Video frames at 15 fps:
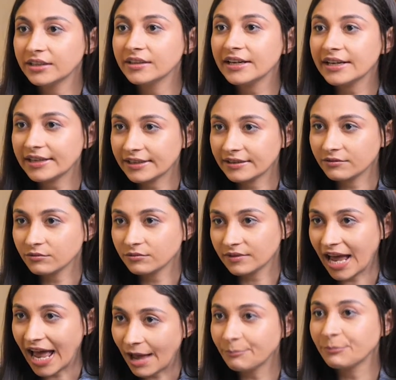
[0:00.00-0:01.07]
it didn't
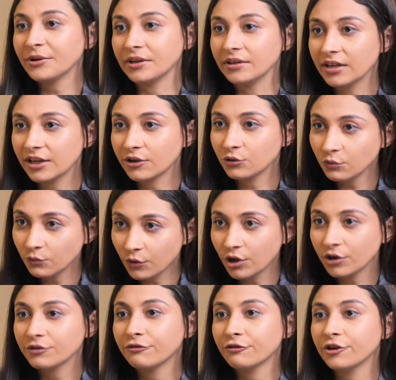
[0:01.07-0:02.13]
happen. Like you
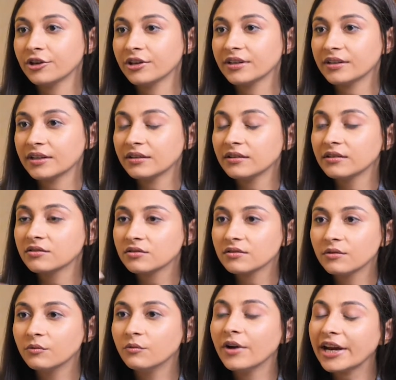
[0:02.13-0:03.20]
worked for it. And
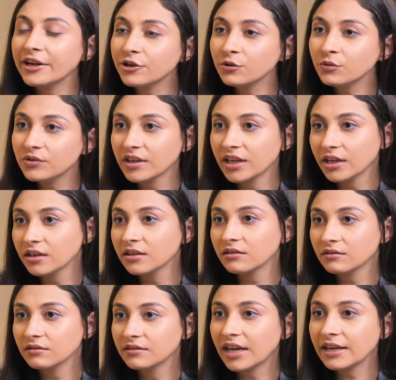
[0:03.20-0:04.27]
where do you think
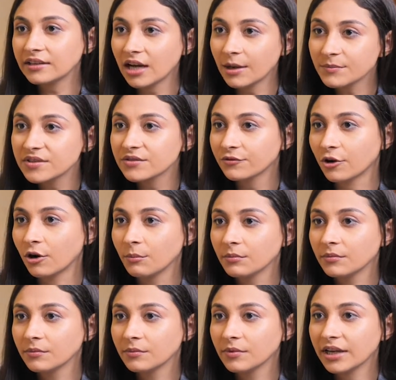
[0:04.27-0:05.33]
that comes
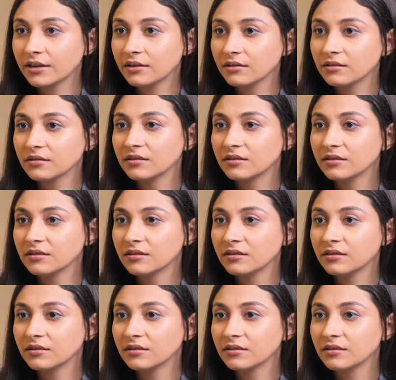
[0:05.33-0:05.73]
from? Like,